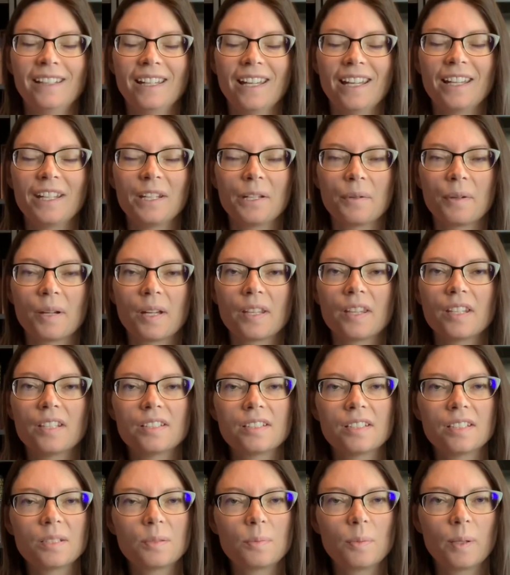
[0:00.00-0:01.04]
Anyway, this
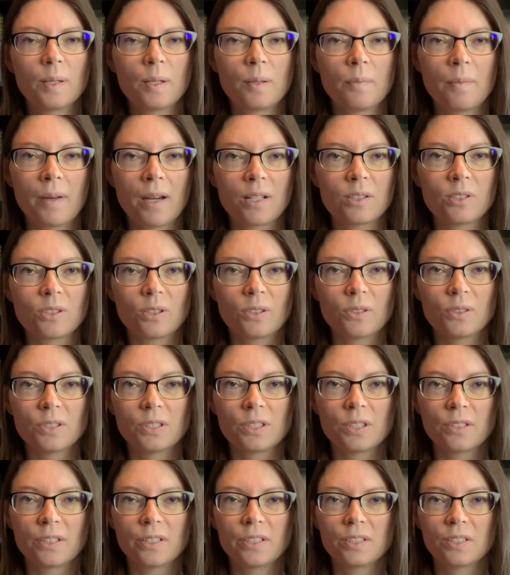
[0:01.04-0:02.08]
has been a magical
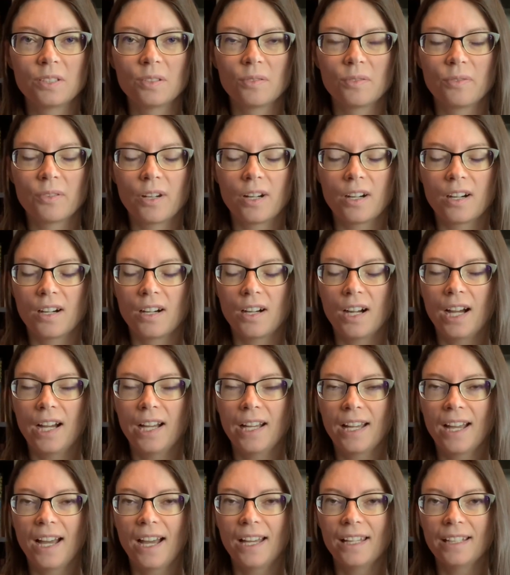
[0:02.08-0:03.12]
series so far. I
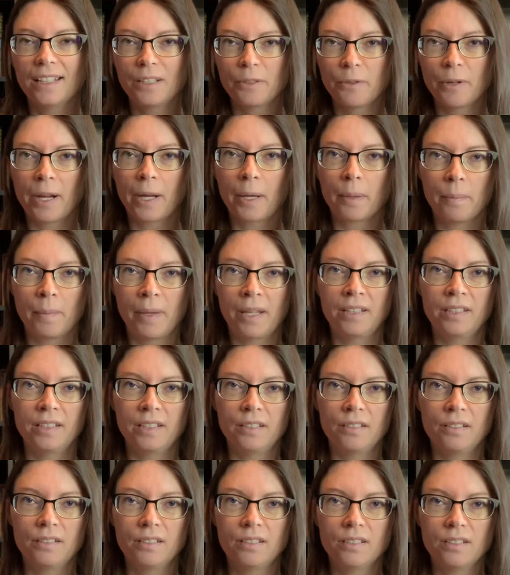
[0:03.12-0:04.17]
highly recommend
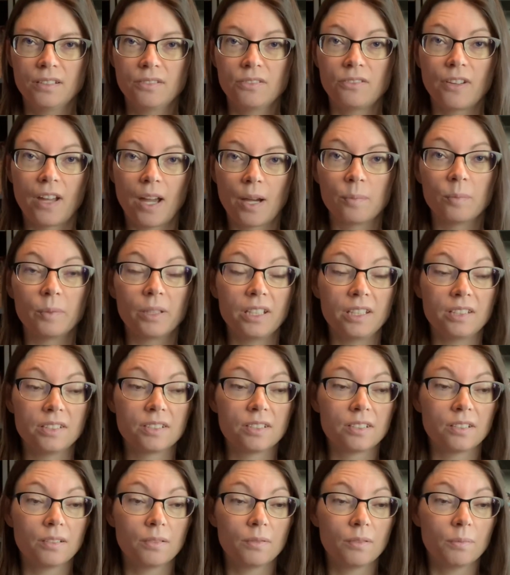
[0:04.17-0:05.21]
it to
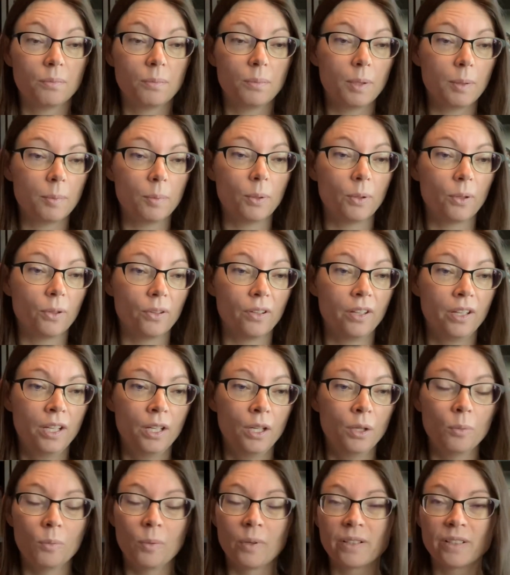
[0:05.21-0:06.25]
families, people
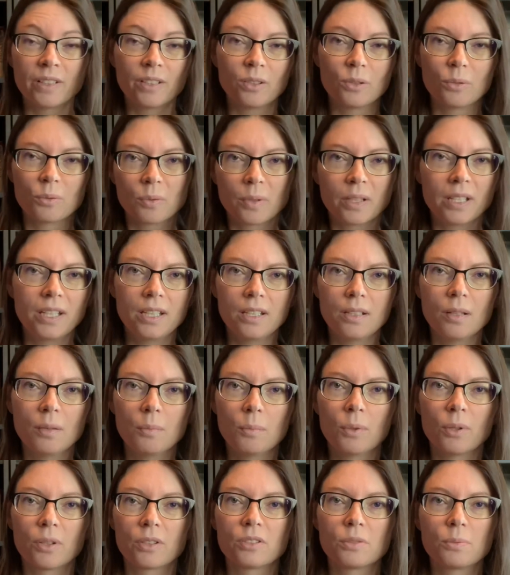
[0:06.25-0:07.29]
wanting to read
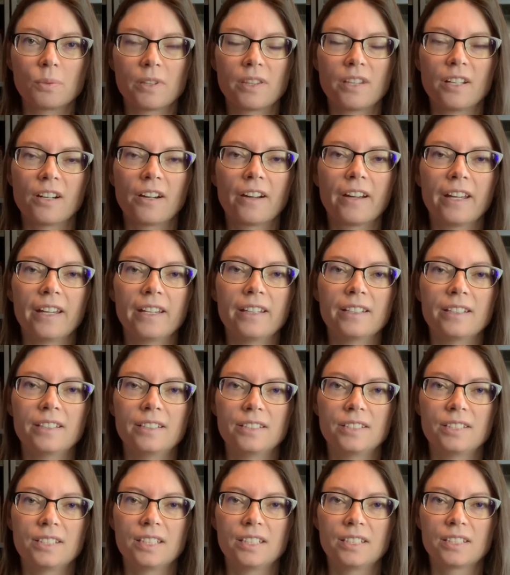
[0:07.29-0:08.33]
books with their
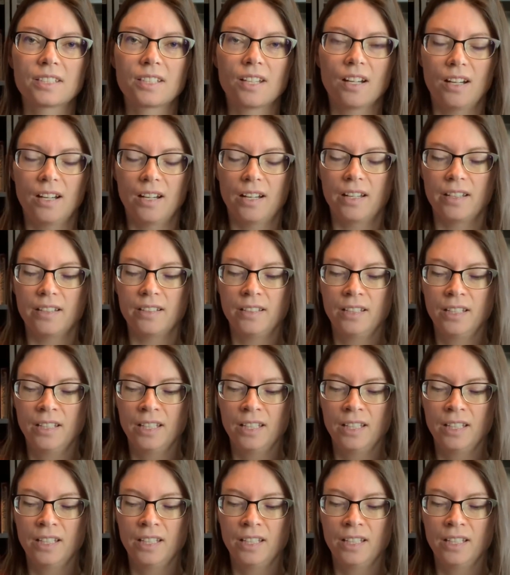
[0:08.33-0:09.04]
kids. It's got